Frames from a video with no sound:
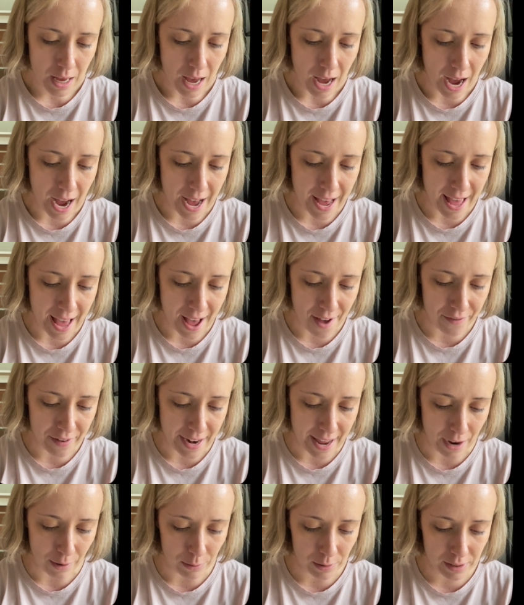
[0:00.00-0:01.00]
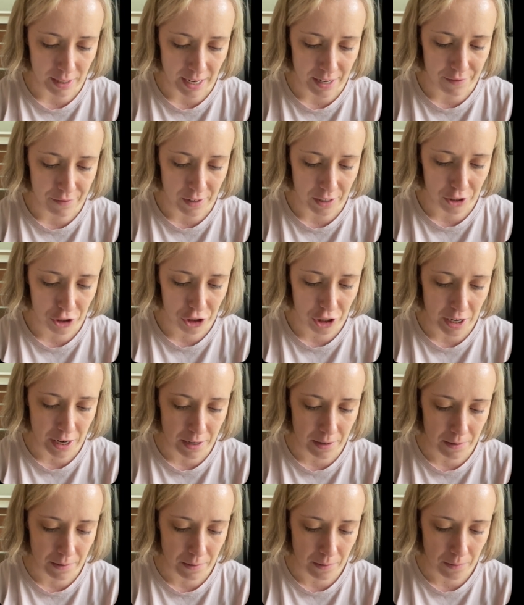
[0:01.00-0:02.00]
I have an outside
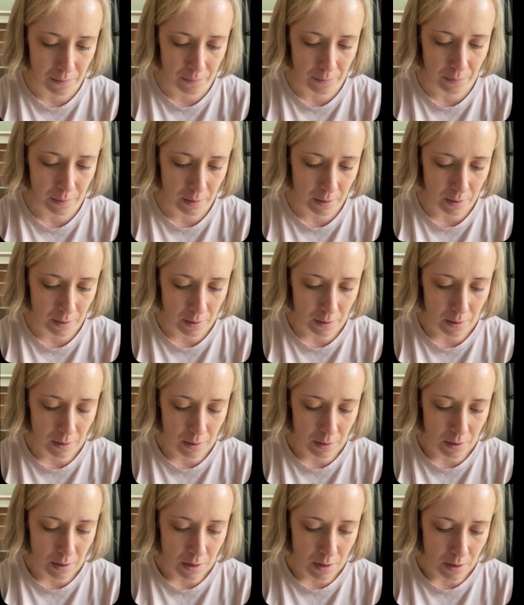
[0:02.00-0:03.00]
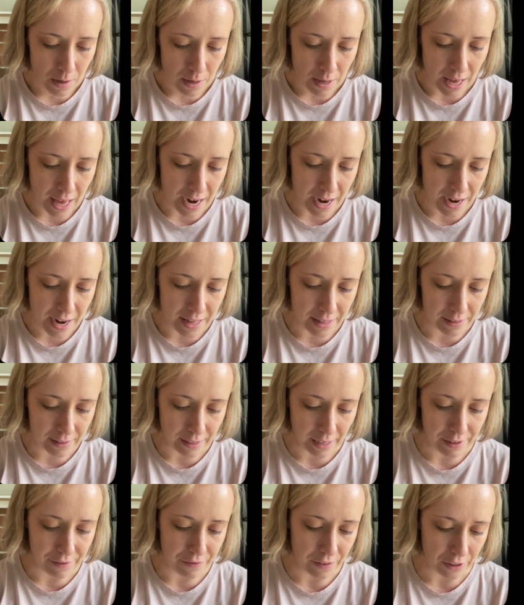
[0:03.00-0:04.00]
function and an
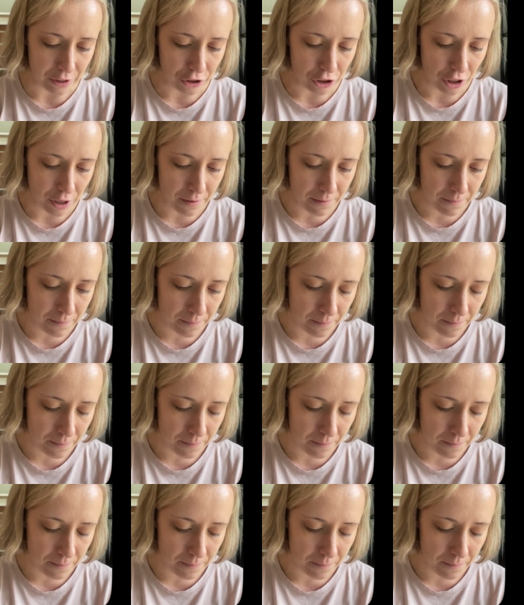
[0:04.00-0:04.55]
inside function.